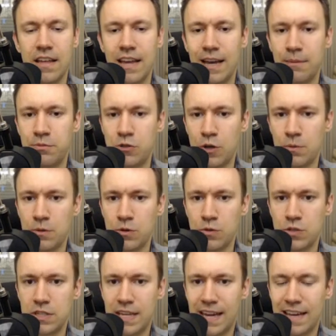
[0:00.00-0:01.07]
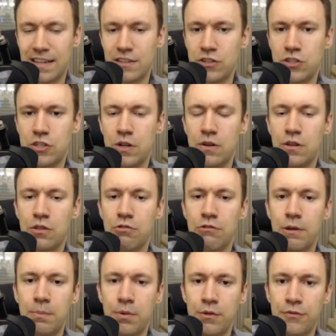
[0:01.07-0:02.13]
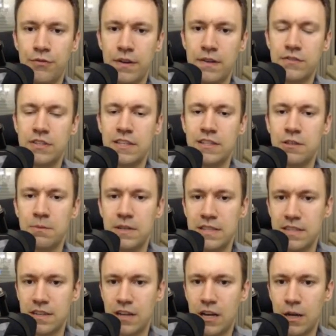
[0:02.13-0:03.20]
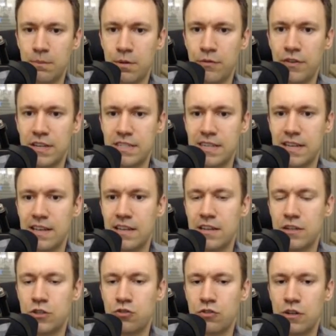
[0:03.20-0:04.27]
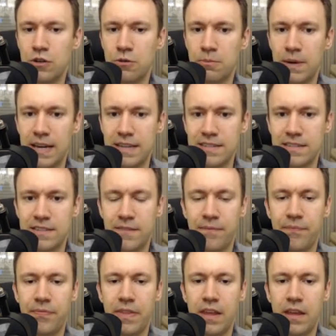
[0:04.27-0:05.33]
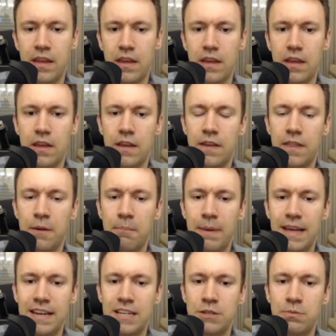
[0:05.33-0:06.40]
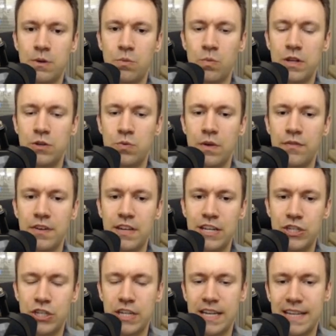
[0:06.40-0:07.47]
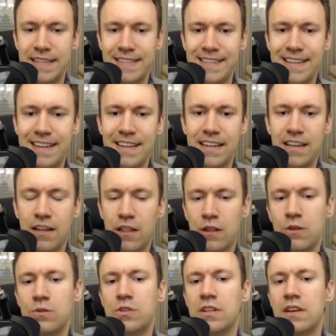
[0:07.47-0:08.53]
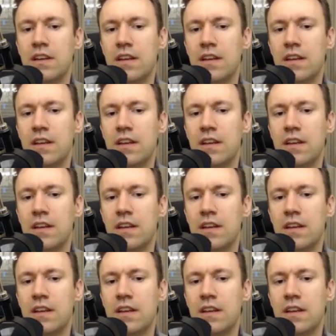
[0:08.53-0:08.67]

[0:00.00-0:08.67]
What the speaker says: abdominal scan showed a 3.5 centimeter hypervascular adrenal mass. The management which we've initiated includes